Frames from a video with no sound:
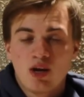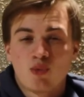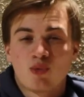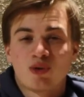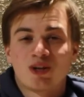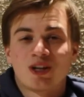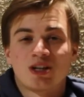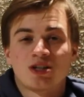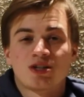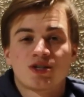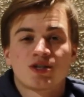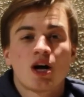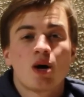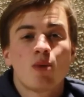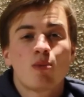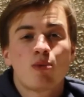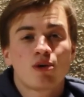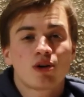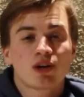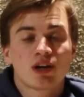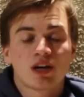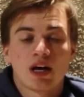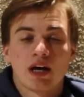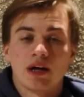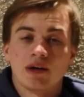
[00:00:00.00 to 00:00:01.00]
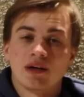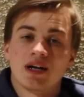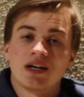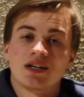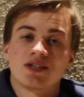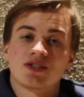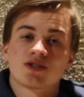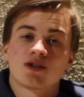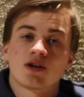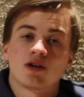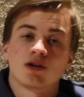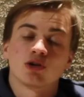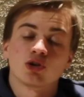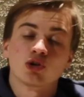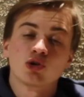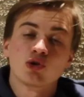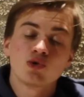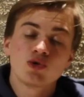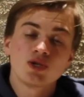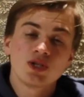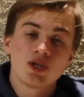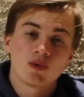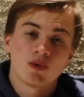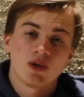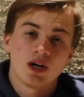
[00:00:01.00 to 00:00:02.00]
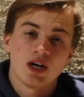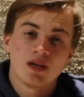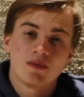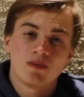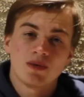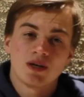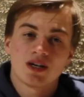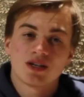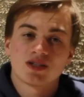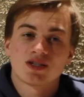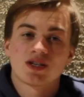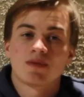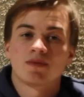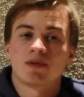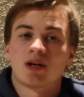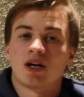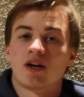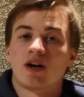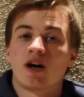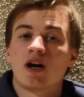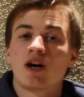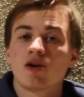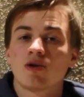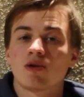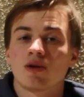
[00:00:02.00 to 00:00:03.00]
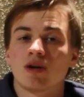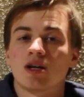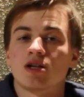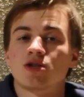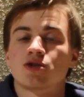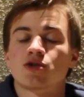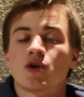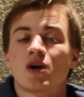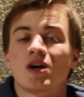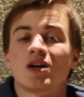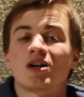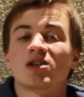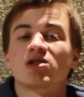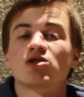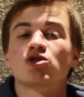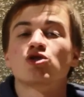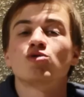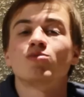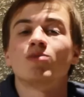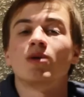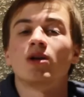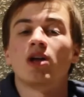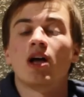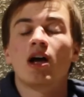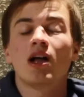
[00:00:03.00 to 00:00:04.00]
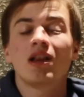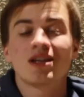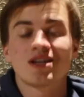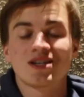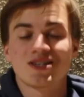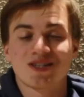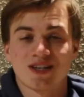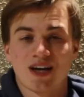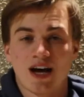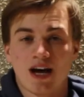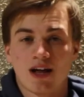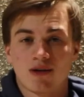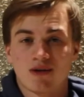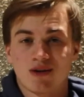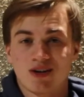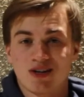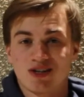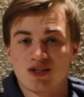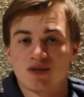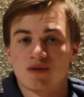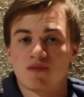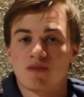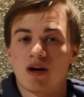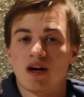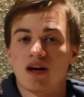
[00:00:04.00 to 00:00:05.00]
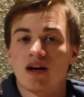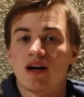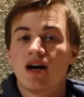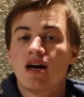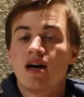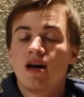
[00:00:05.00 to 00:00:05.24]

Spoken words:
When I stop working out, I start losing weight because I'm not hungry, and so I consume a lot less calories, and my